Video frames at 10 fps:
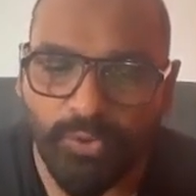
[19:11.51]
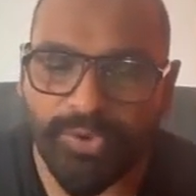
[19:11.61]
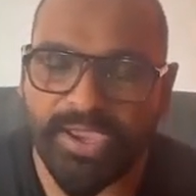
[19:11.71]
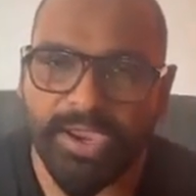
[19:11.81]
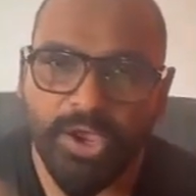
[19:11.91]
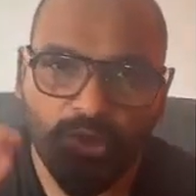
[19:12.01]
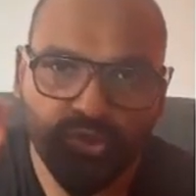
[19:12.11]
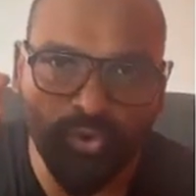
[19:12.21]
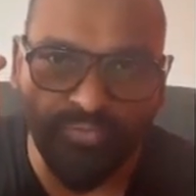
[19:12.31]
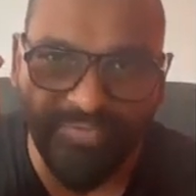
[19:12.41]
Okay,
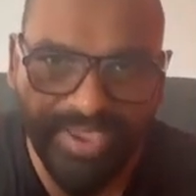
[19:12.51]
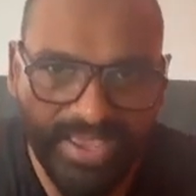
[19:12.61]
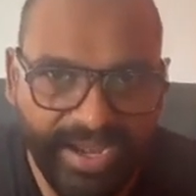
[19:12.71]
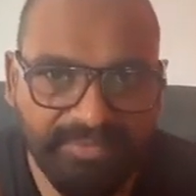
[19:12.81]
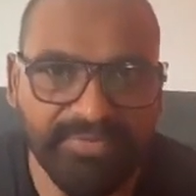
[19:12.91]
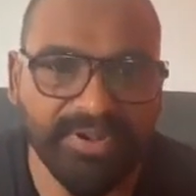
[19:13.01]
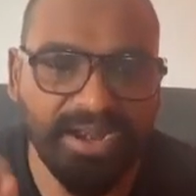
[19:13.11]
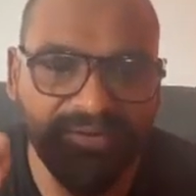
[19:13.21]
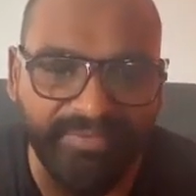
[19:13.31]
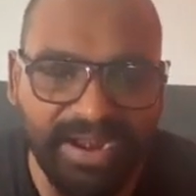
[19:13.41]
so wherever
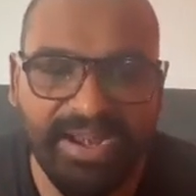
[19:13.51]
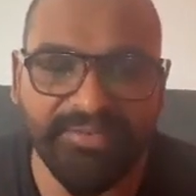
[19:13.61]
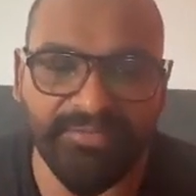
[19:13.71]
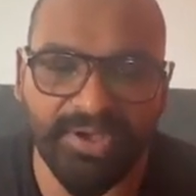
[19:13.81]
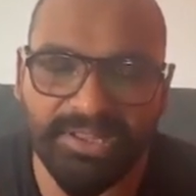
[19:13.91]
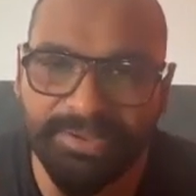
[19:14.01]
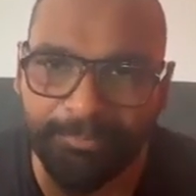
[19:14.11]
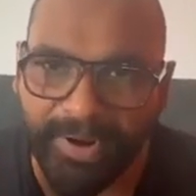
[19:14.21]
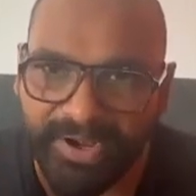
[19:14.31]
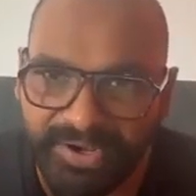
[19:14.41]
and whenever the
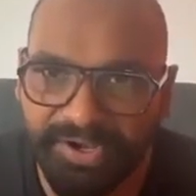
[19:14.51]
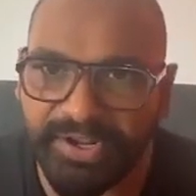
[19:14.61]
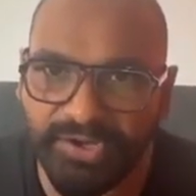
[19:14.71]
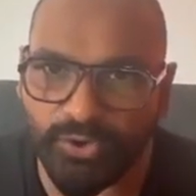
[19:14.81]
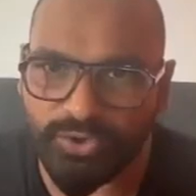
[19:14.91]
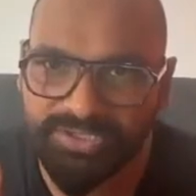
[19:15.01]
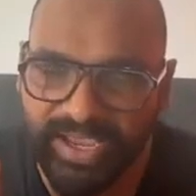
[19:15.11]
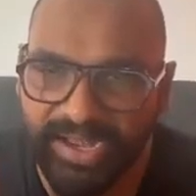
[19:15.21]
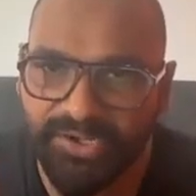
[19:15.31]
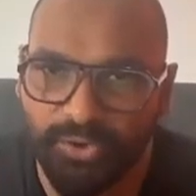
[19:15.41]
pediatric dose
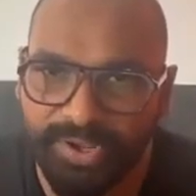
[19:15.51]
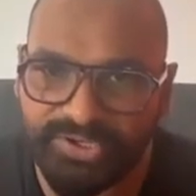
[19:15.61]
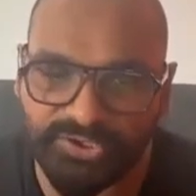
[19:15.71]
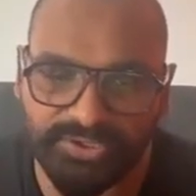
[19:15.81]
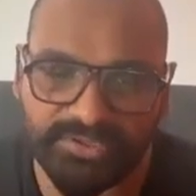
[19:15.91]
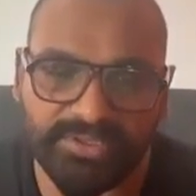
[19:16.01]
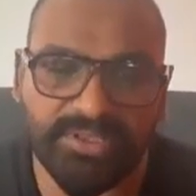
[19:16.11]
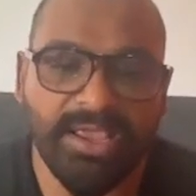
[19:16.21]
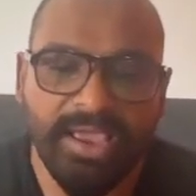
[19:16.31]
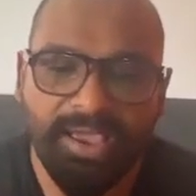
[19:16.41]
calculation,
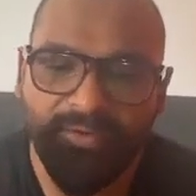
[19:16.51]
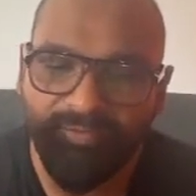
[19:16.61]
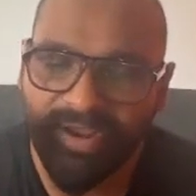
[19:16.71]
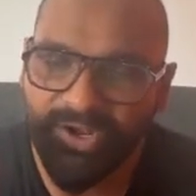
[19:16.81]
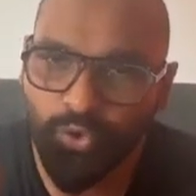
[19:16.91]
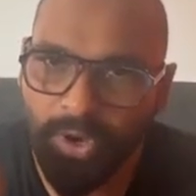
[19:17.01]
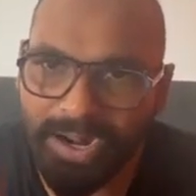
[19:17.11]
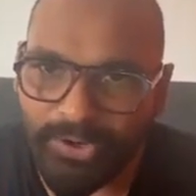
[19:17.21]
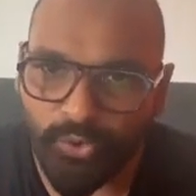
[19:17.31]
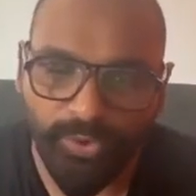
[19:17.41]
when you
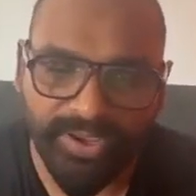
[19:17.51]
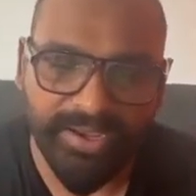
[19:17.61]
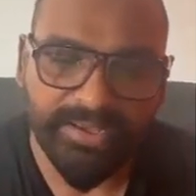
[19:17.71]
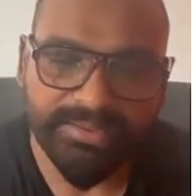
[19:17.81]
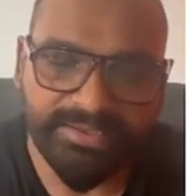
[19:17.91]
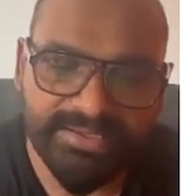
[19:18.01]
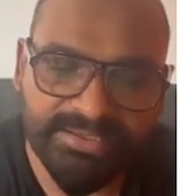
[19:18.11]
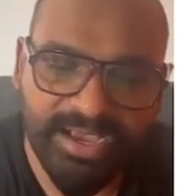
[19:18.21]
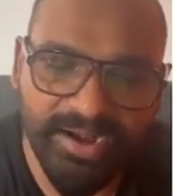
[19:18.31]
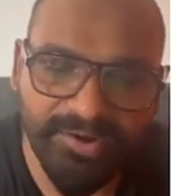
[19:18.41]
are doing
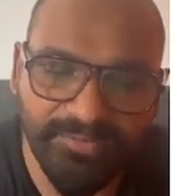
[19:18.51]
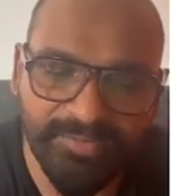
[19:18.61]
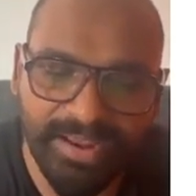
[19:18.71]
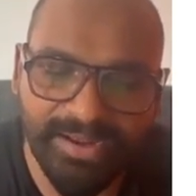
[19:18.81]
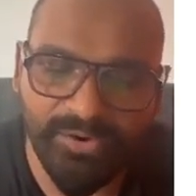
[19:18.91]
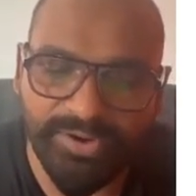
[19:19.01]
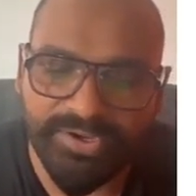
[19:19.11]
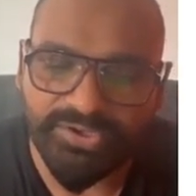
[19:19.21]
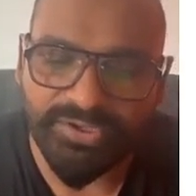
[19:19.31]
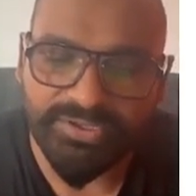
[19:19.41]
this kind of
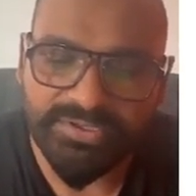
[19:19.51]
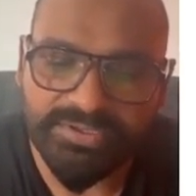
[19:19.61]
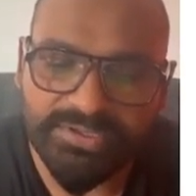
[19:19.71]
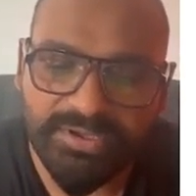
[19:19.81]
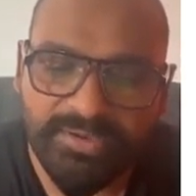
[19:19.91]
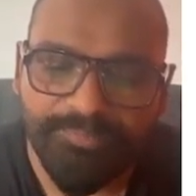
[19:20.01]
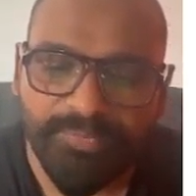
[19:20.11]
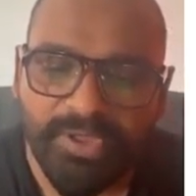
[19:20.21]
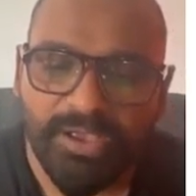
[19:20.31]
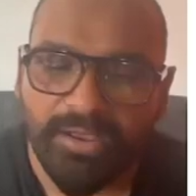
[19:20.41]
calculations
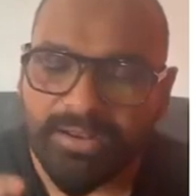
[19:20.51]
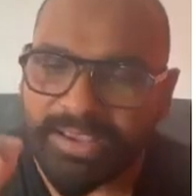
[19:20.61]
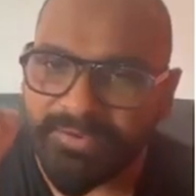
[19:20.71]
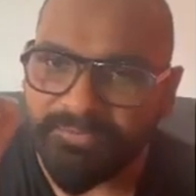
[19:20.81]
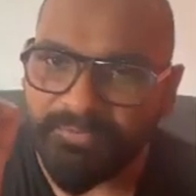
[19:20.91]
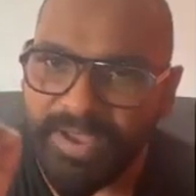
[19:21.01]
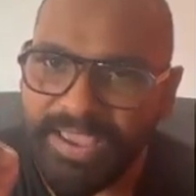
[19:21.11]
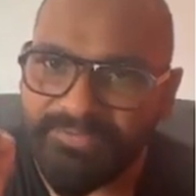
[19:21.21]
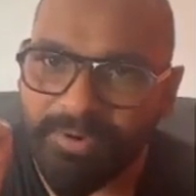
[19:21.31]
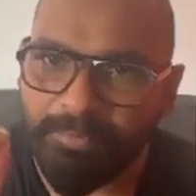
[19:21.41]
like
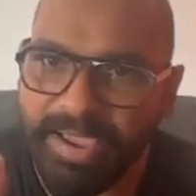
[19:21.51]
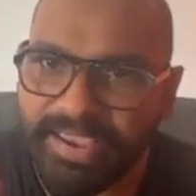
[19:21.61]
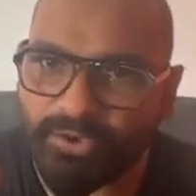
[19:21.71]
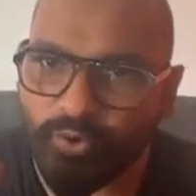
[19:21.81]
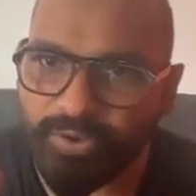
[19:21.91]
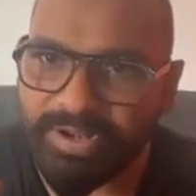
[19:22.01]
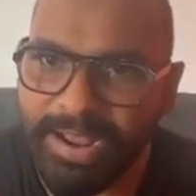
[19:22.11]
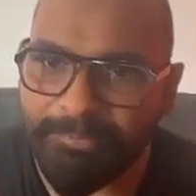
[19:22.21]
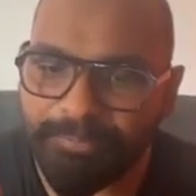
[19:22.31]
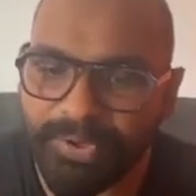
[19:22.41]
5
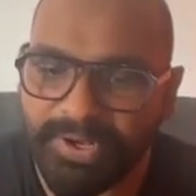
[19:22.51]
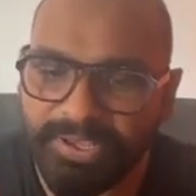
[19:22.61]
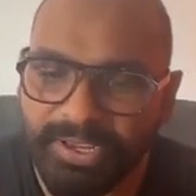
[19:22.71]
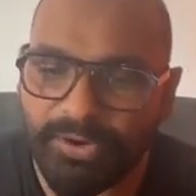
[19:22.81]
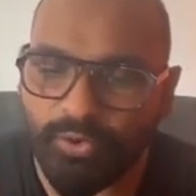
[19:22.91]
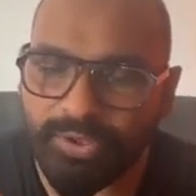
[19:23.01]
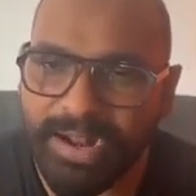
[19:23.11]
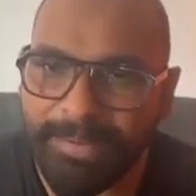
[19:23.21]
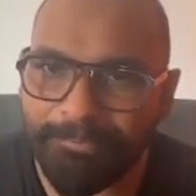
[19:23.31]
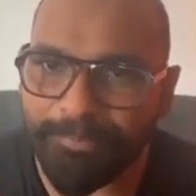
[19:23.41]
microgram per
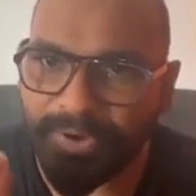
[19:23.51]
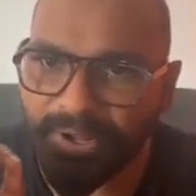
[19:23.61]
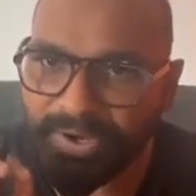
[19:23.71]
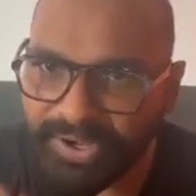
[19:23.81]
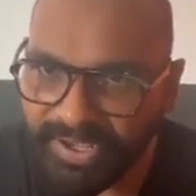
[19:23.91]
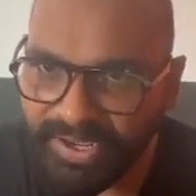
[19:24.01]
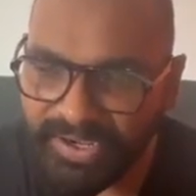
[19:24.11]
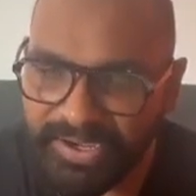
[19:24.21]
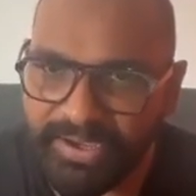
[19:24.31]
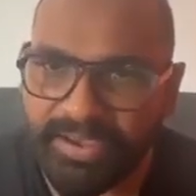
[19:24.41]
kilogram per day,